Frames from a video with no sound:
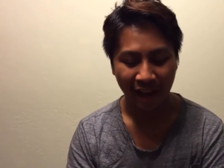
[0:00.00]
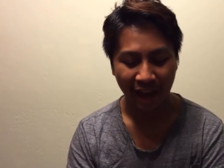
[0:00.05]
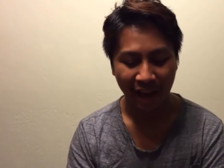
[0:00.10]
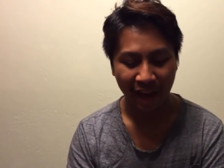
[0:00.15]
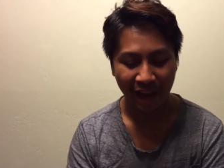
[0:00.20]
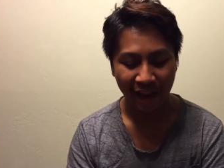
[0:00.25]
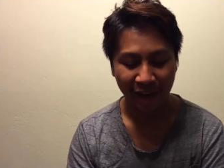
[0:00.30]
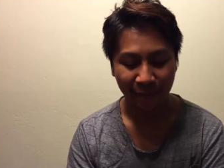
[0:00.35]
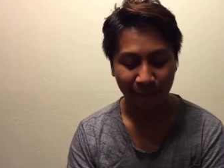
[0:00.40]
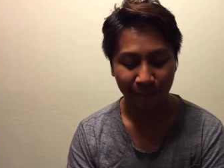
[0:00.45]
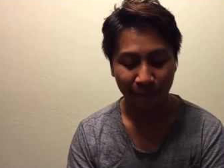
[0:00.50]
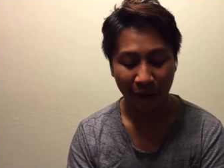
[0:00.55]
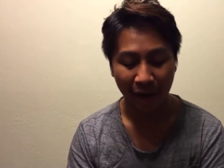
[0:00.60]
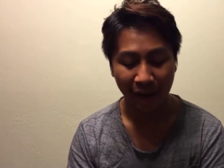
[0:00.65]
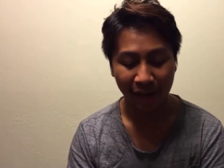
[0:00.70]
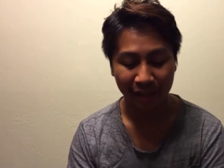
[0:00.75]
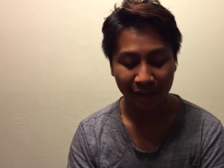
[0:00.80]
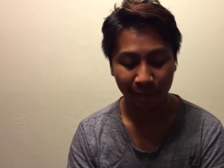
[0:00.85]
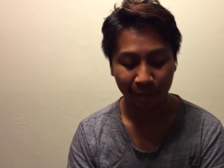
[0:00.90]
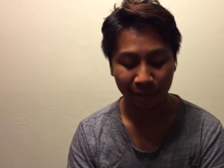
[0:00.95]
and
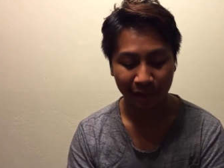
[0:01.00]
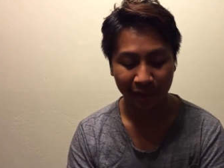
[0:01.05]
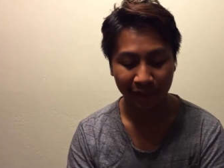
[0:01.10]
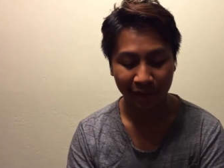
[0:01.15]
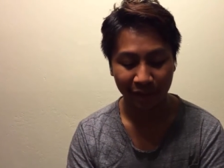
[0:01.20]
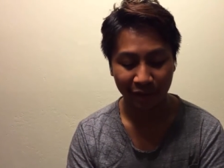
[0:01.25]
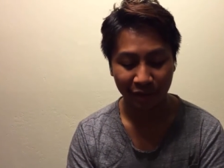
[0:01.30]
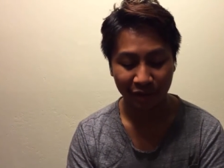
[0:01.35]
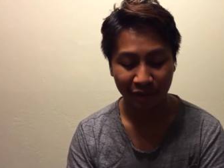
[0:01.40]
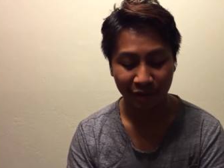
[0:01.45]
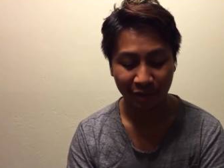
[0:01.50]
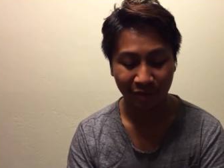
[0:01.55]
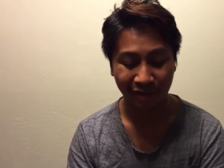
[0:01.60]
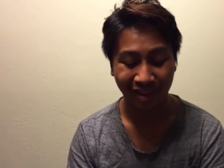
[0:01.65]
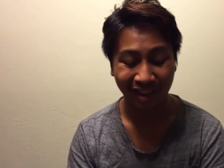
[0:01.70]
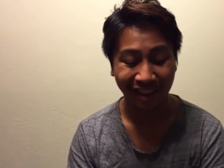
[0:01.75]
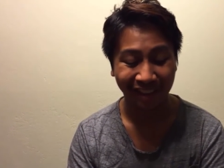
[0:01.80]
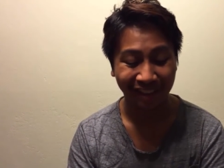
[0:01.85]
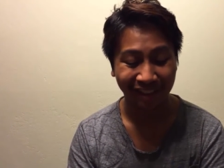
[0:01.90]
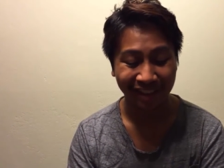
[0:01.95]
possibly getting